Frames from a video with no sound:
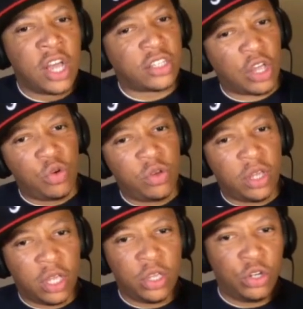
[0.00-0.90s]
So you can,
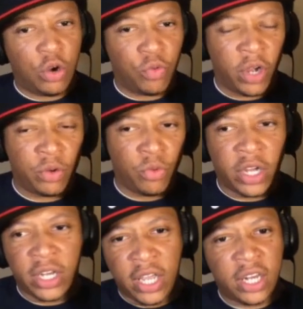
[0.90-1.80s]
you know, run
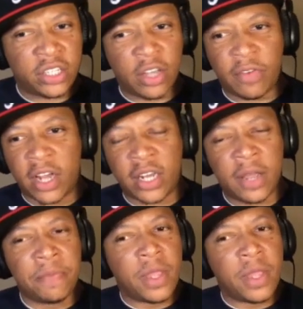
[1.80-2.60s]
one in and stuff like that.